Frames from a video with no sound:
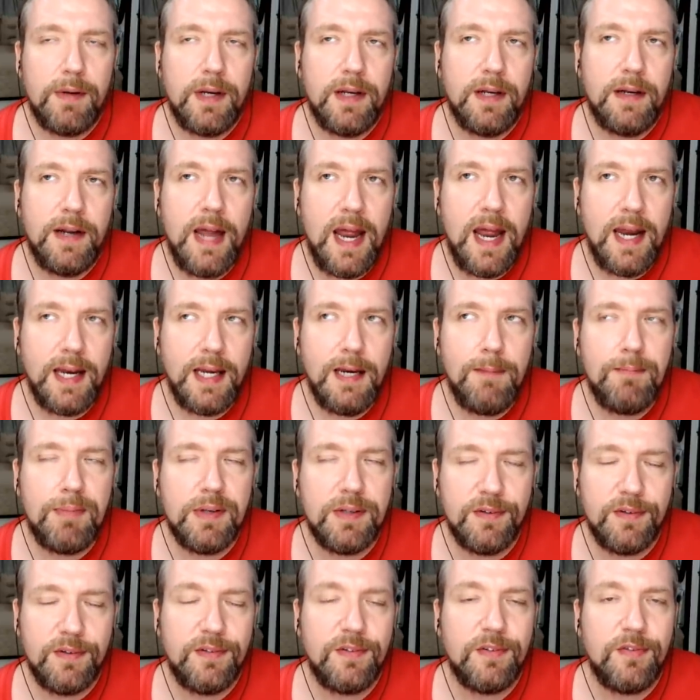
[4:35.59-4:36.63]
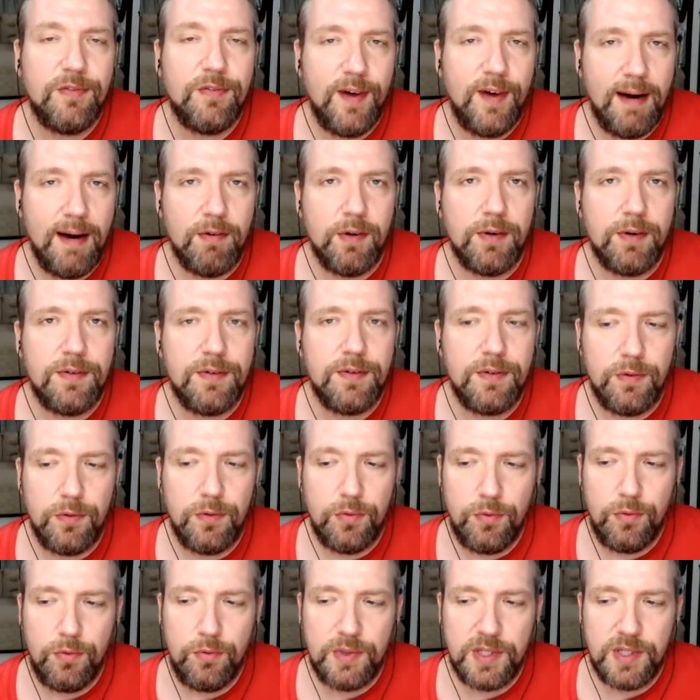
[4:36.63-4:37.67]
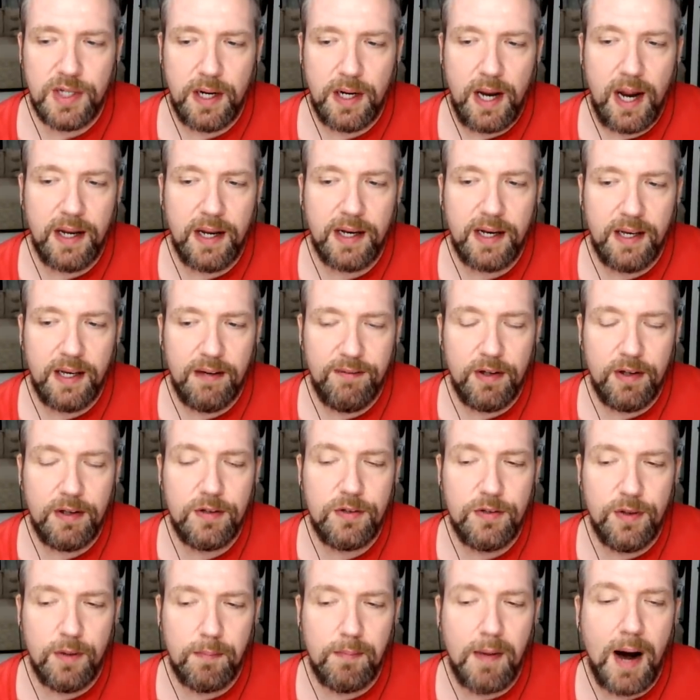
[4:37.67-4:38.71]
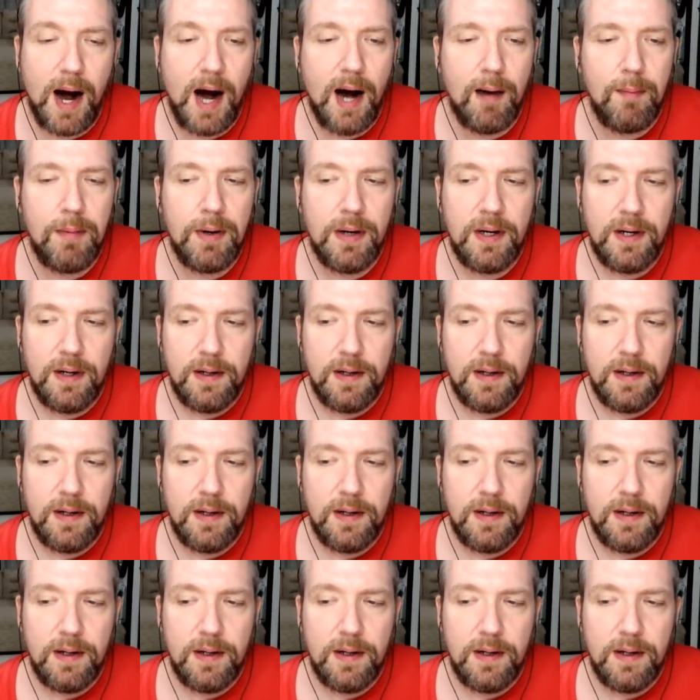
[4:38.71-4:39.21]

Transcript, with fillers: in any business's favor to, to kind of give in to the mob